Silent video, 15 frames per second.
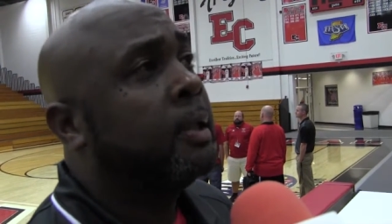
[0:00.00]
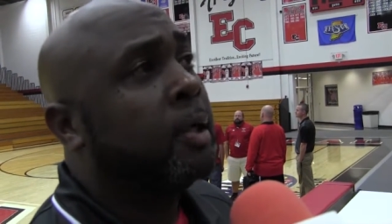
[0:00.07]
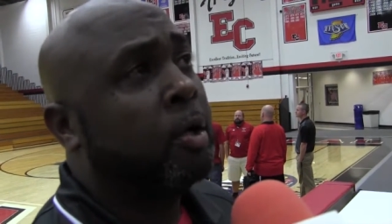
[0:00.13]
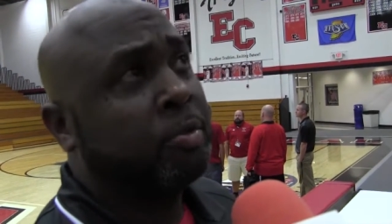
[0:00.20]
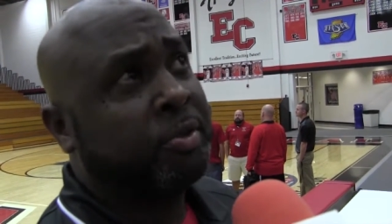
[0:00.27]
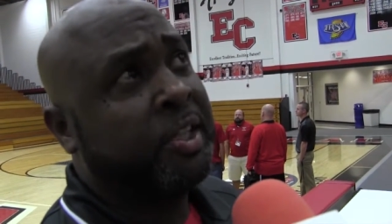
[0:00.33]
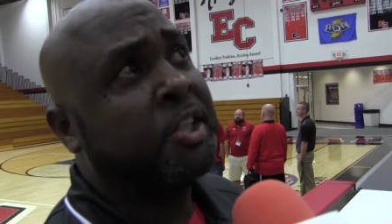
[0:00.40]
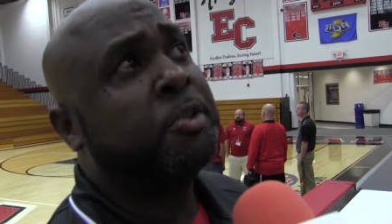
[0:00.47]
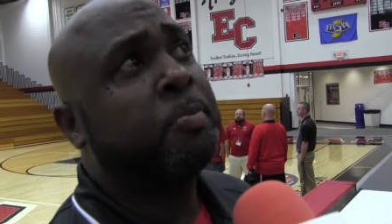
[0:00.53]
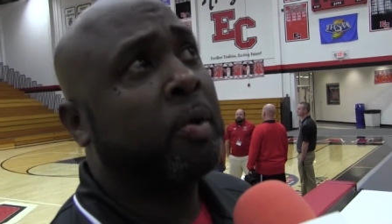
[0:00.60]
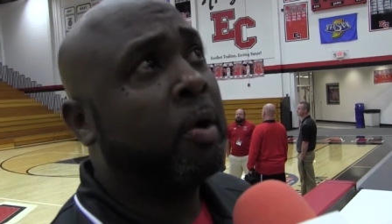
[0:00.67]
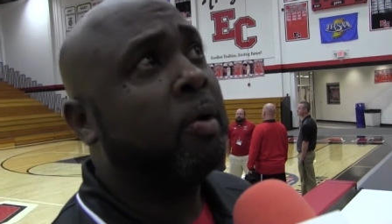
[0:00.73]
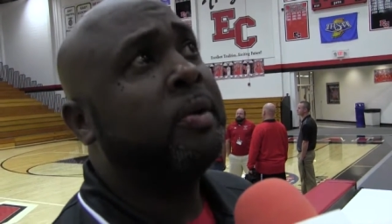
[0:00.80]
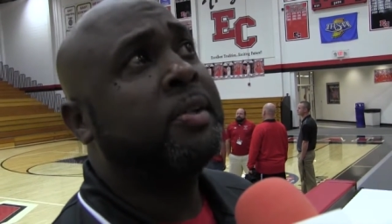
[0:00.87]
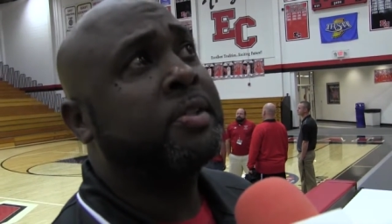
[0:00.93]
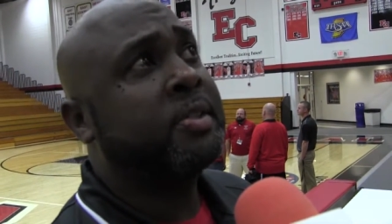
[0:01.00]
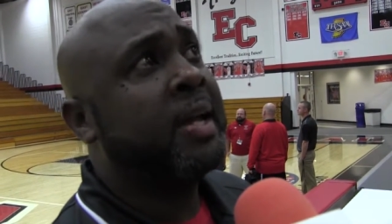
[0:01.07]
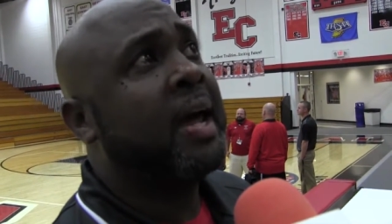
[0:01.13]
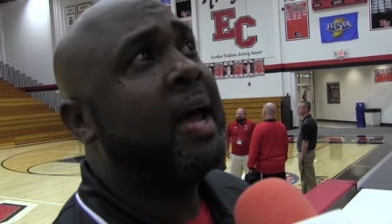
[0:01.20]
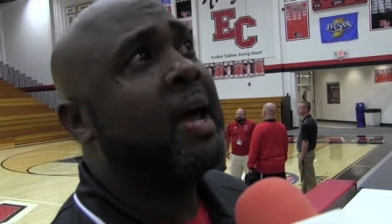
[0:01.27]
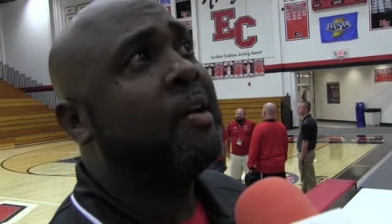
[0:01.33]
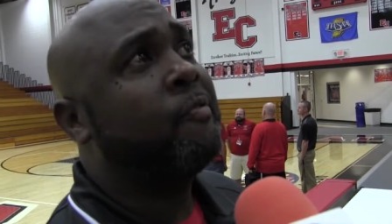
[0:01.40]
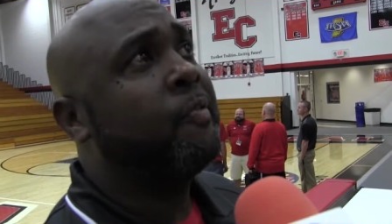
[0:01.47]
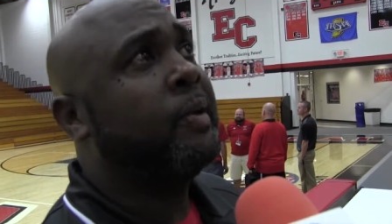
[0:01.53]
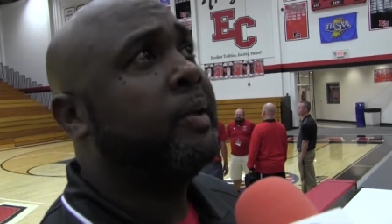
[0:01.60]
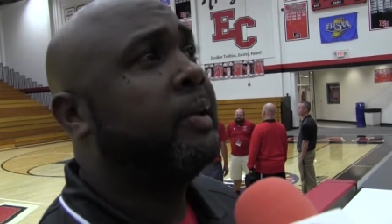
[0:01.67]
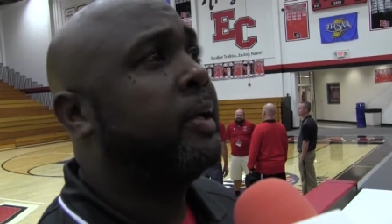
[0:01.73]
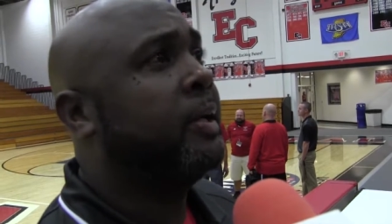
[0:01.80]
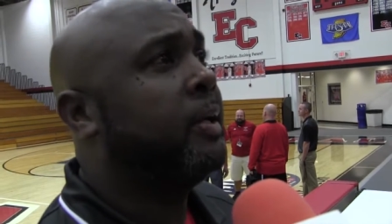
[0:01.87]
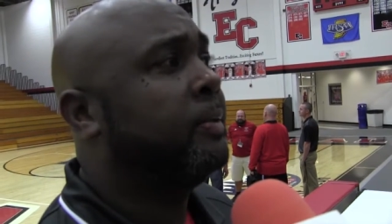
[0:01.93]
Coach Disbro and his staff,
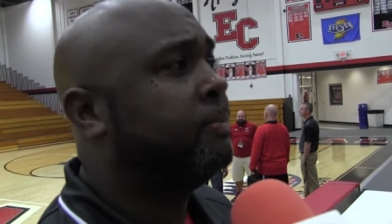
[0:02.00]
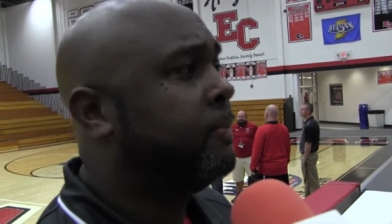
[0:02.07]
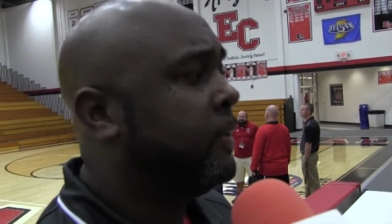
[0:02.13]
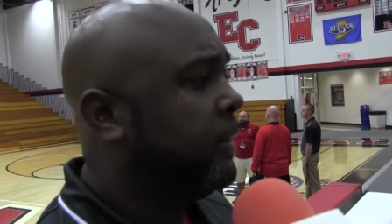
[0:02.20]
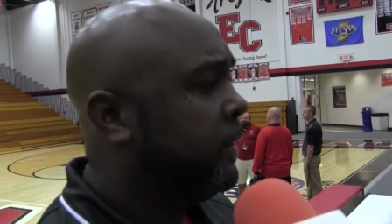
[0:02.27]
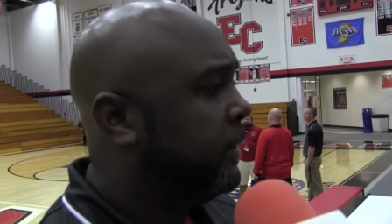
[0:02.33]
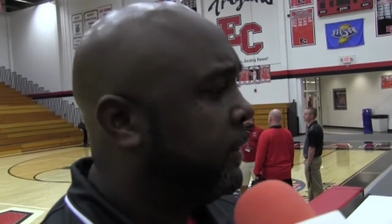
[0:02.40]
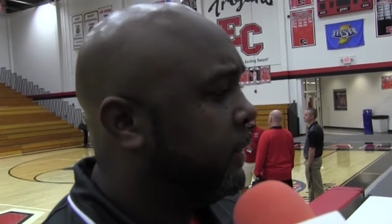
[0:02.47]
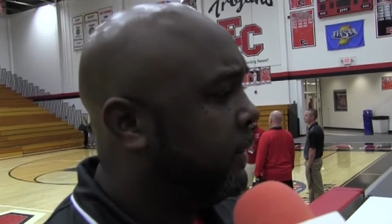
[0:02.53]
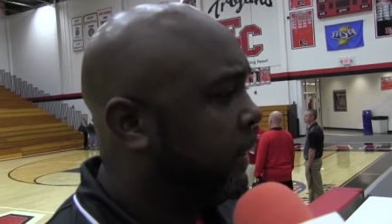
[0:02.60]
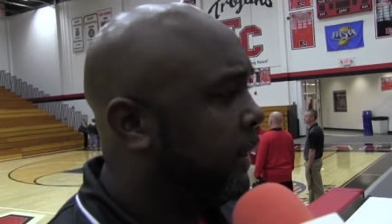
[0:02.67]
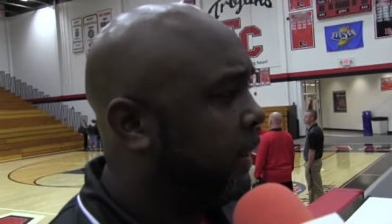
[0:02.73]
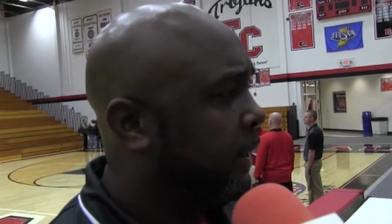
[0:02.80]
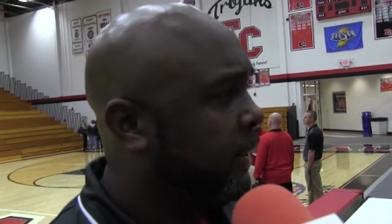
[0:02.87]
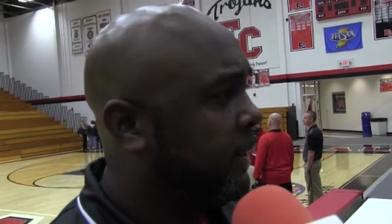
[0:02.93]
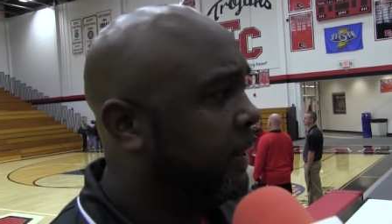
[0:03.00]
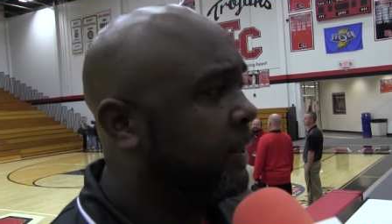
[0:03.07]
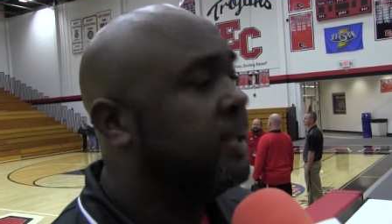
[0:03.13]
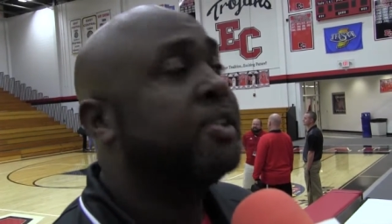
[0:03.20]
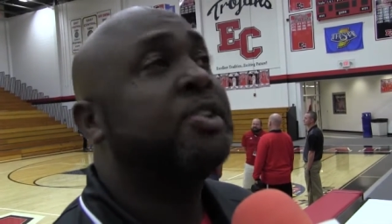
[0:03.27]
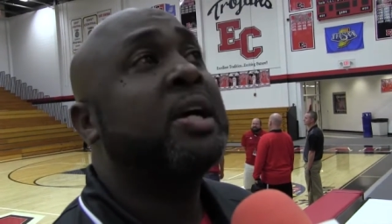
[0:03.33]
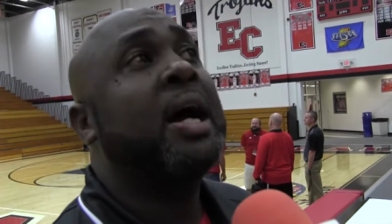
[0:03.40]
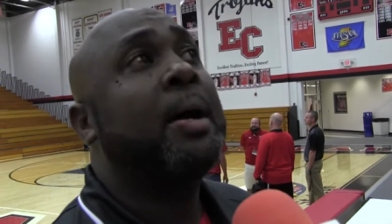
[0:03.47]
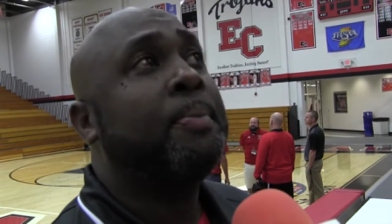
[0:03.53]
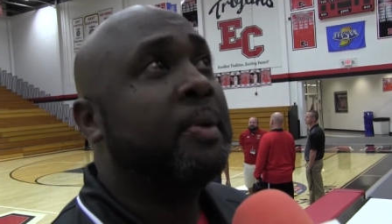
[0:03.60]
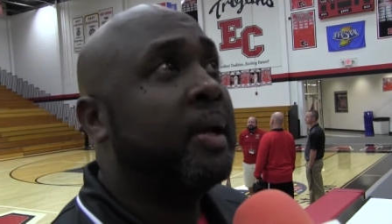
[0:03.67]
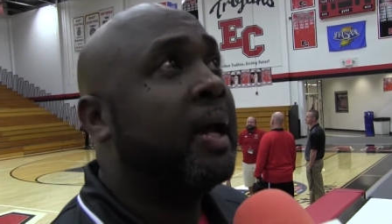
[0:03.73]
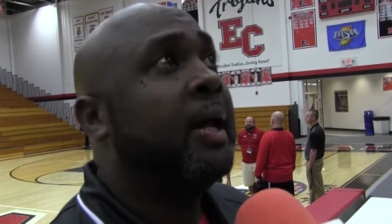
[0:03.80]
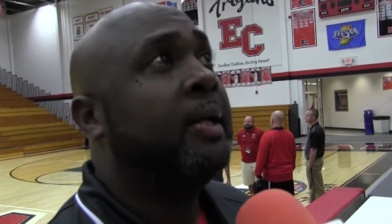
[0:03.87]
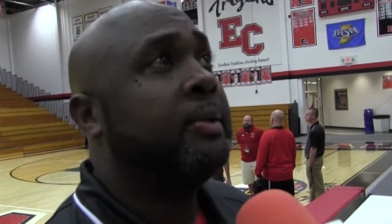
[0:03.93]
and uh, uh, he did a good job
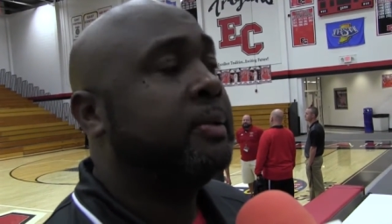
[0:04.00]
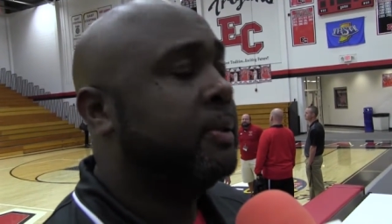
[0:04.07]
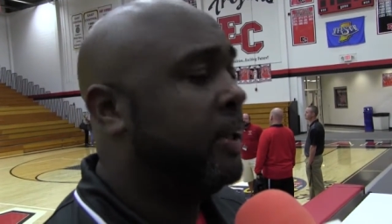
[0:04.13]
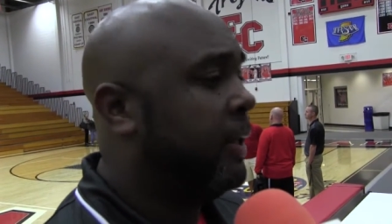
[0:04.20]
tonight.